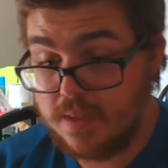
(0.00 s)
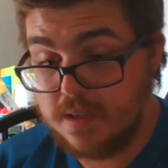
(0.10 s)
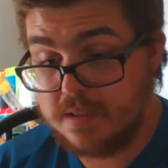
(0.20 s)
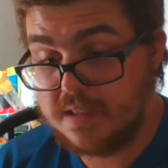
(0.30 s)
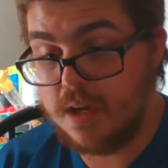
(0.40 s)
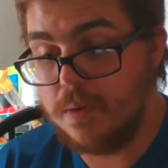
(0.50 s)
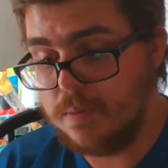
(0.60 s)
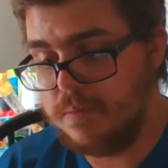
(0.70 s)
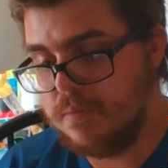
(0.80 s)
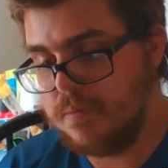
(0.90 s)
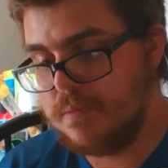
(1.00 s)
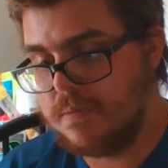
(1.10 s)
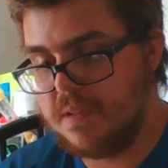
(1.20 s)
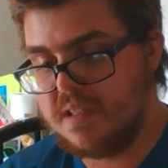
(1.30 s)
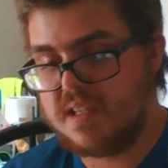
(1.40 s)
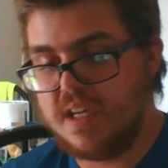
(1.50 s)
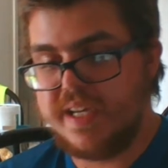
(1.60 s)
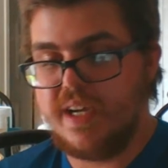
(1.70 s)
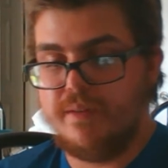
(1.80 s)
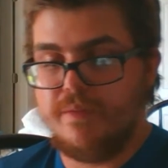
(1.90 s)
so let's get
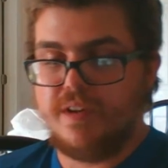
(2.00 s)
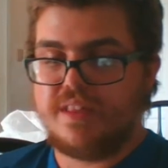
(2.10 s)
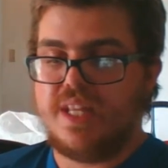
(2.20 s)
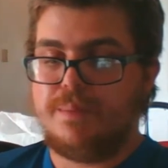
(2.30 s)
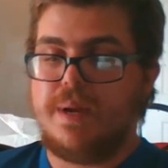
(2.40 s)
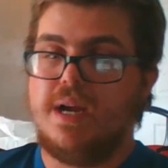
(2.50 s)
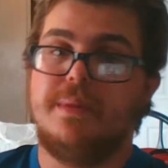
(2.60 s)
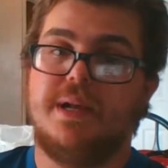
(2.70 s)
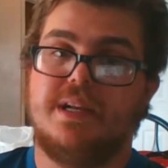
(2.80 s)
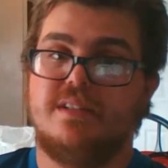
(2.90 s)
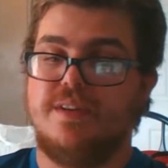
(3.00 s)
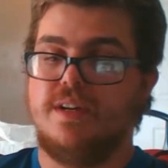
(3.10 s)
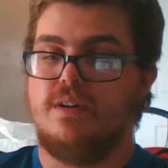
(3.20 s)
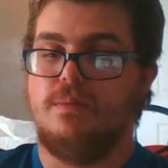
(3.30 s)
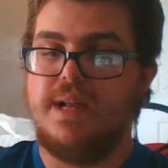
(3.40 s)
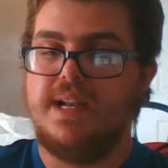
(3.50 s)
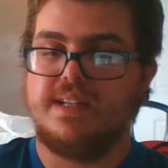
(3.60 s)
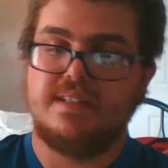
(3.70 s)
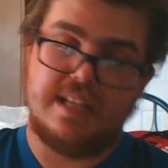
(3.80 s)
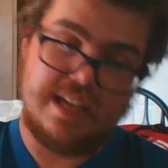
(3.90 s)
on with the paramedics vehicle,
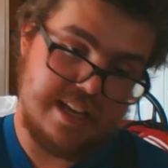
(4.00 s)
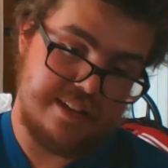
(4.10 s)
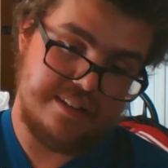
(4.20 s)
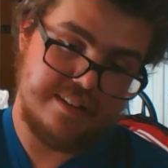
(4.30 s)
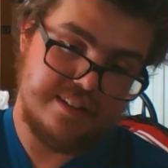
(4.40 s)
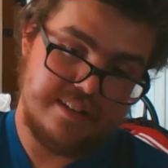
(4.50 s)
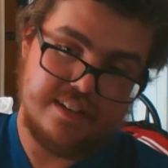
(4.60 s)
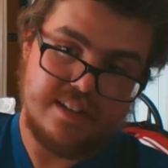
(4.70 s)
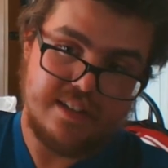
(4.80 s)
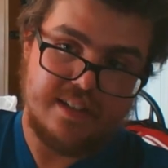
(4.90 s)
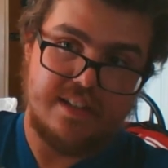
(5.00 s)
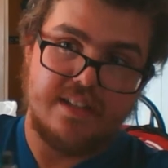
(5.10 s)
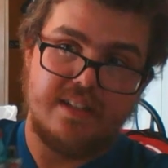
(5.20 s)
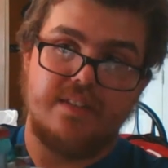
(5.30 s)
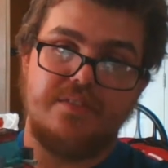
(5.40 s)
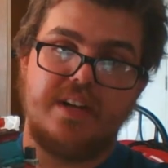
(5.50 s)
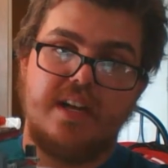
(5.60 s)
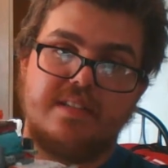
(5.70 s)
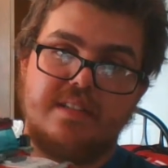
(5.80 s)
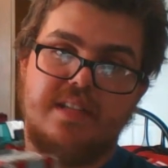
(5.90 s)
Medics 10. You
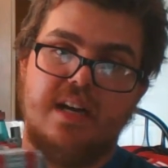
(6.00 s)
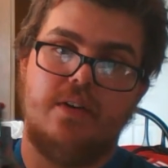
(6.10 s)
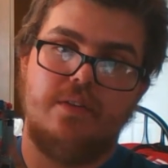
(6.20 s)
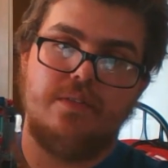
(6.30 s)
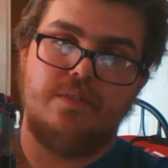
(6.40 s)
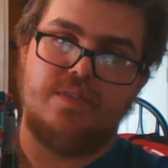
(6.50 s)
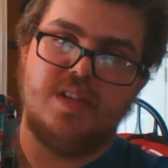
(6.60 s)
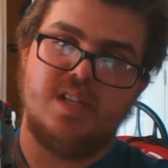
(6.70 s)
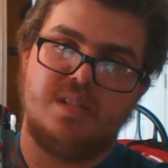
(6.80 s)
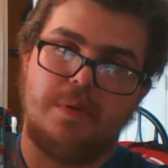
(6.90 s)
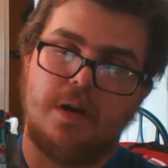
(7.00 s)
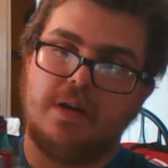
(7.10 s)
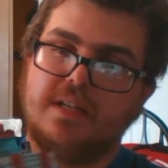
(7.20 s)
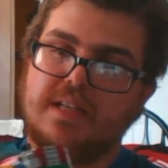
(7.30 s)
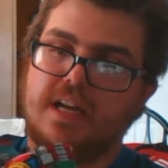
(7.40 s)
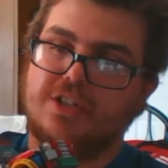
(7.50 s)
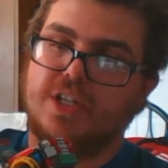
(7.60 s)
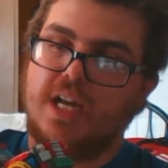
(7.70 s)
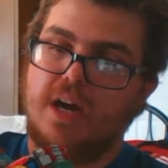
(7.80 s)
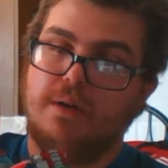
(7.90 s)
guys can tell this part is
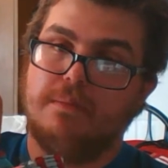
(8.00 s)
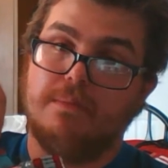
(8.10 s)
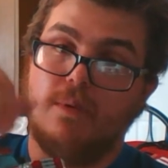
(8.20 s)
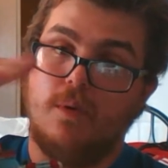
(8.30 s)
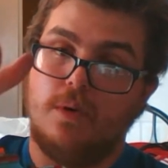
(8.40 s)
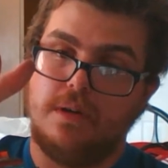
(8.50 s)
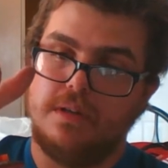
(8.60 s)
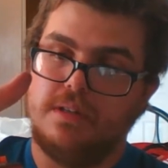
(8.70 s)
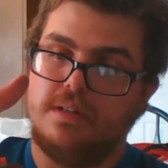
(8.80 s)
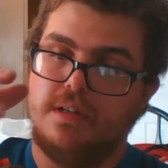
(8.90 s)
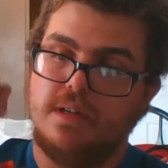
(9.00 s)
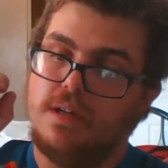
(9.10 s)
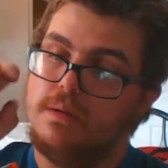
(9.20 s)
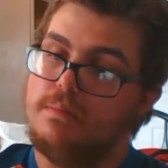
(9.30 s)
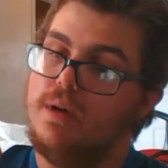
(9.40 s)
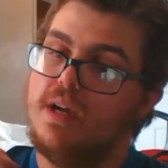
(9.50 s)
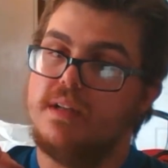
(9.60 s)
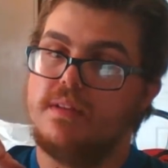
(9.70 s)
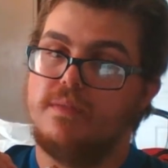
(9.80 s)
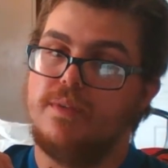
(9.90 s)
actually out more,
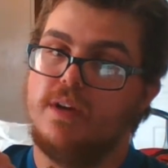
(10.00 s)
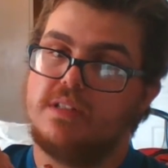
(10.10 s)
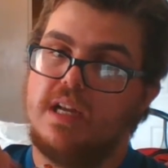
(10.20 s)
but we also